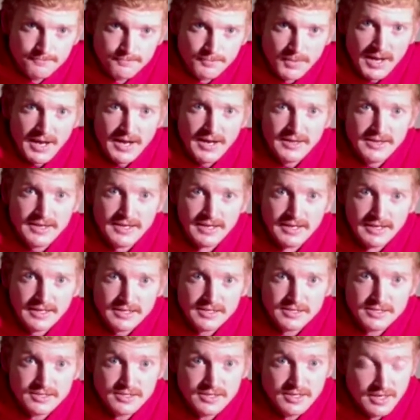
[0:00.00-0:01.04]
By
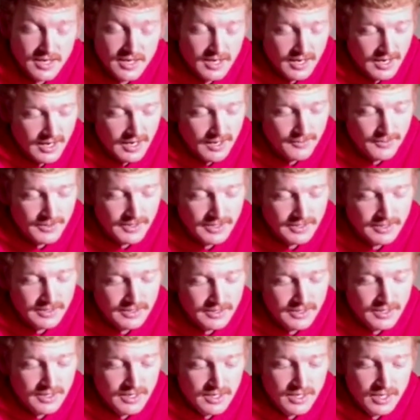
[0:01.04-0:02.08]
this, I mean
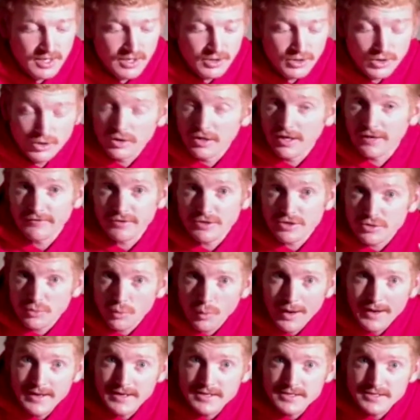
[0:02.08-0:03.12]
you could have a
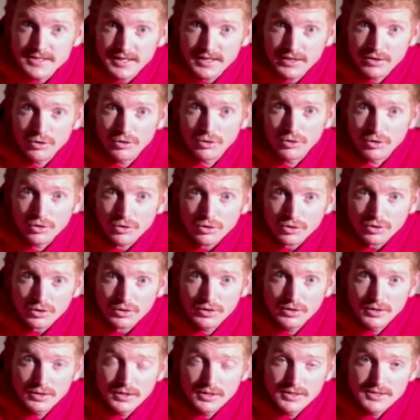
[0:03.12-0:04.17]
20 hook
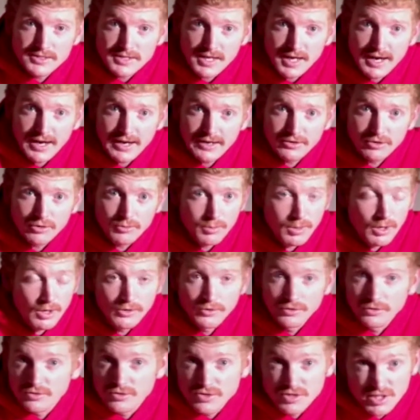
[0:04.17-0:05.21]
tied up on
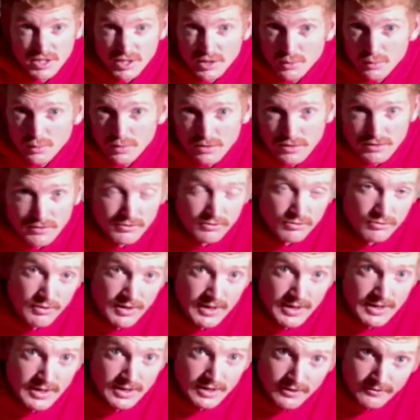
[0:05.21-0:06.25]
2,
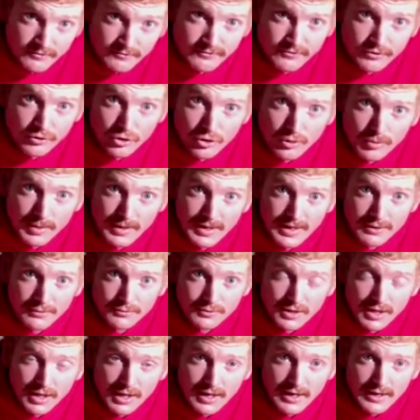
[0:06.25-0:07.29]
3 and 4 pound
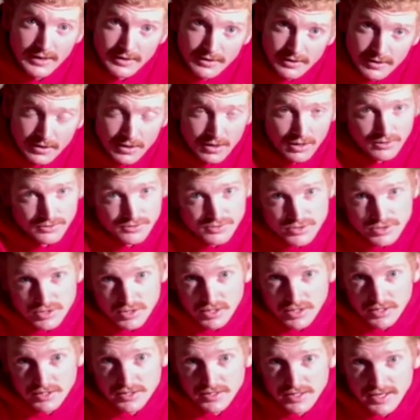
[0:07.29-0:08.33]
line. On
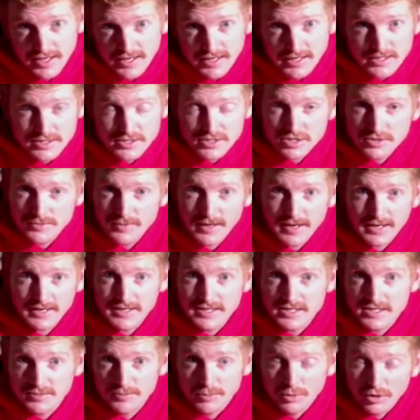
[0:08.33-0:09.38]
certain days you might need
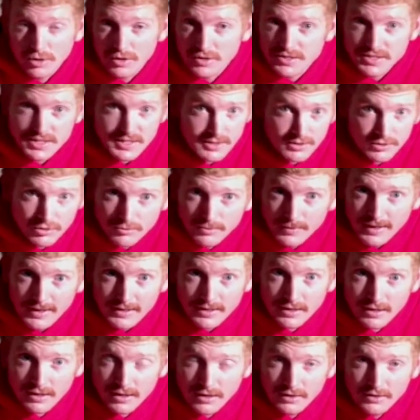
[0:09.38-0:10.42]
to put a single
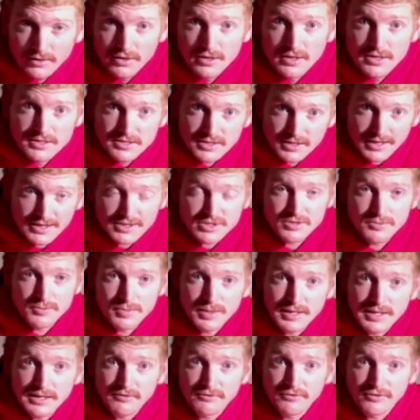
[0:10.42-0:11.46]
maggot on to catch a
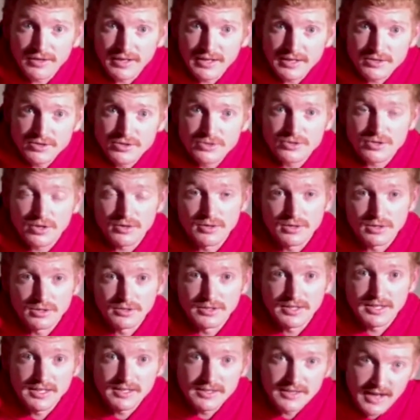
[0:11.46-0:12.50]
big fish, so you'll
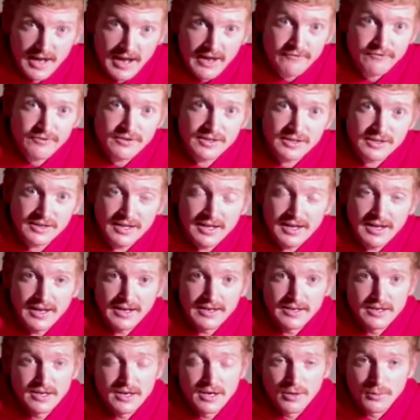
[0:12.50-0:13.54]
need the heavier line,
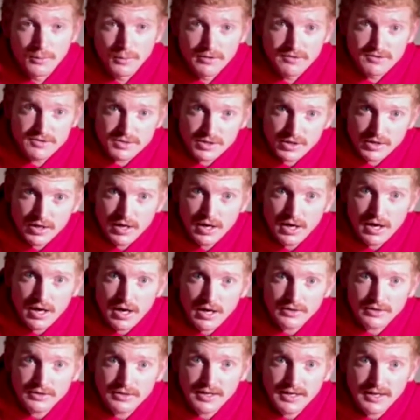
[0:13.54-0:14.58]
whereas on
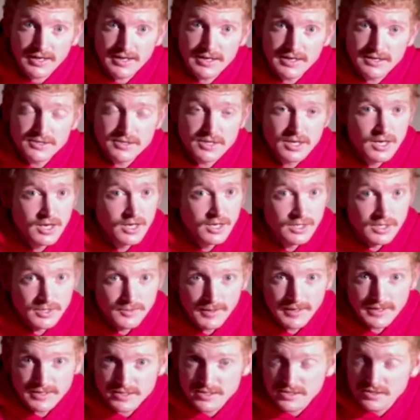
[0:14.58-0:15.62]
harder days you
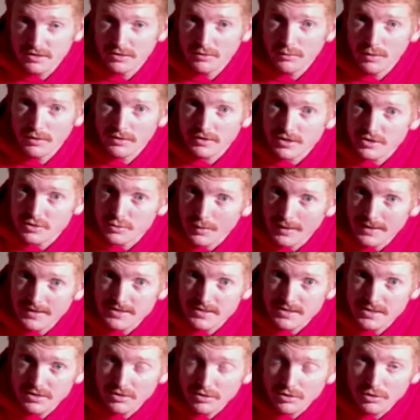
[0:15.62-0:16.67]
might still want a 20
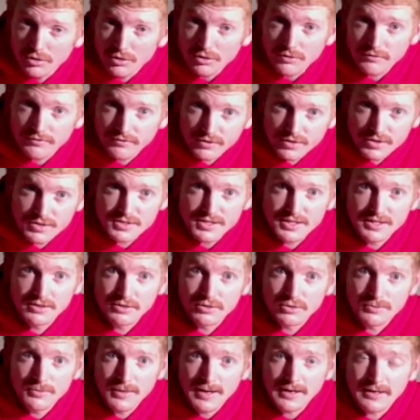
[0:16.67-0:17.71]
hook for a single
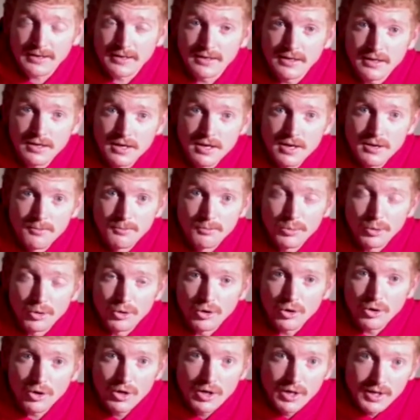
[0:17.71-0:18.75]
maggot
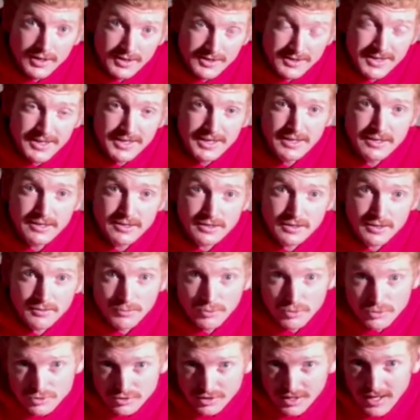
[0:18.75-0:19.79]
but need a
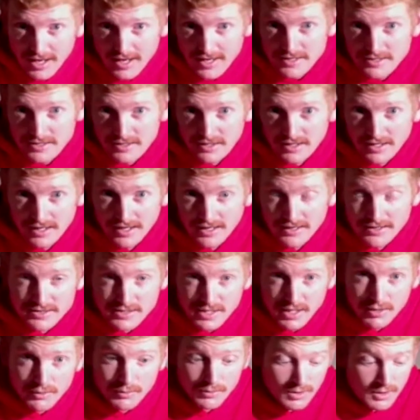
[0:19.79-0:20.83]
much lighter line.
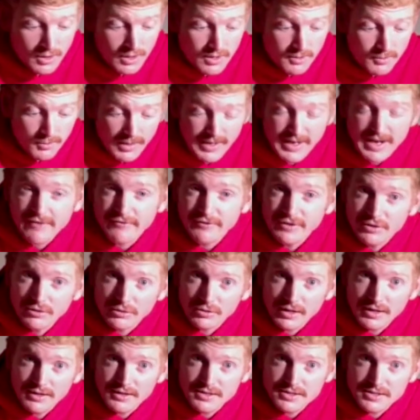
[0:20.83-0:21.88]
So by having hook
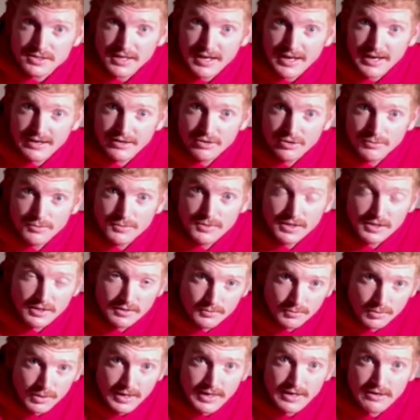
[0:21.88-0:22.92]
lengths tied up, you can
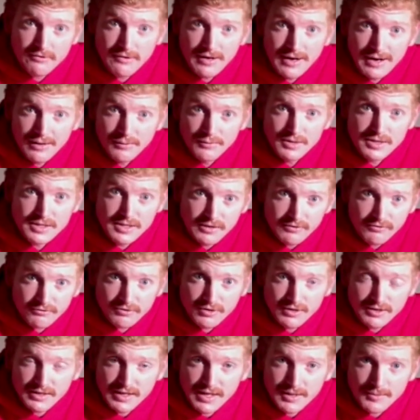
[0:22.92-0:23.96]
play around with different
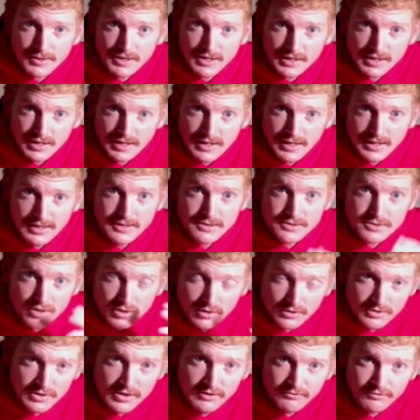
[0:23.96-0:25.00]
diameter lines
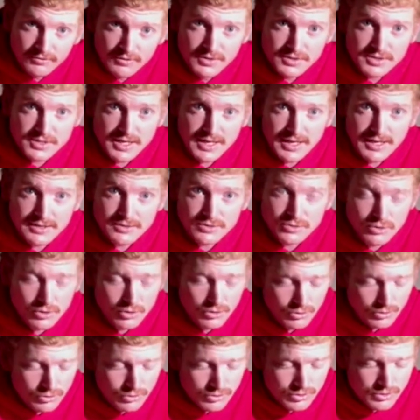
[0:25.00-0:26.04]
on different size
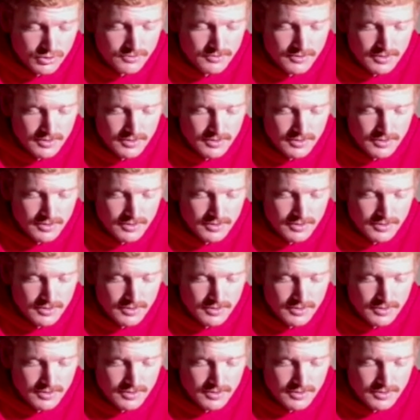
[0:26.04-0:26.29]
hooks.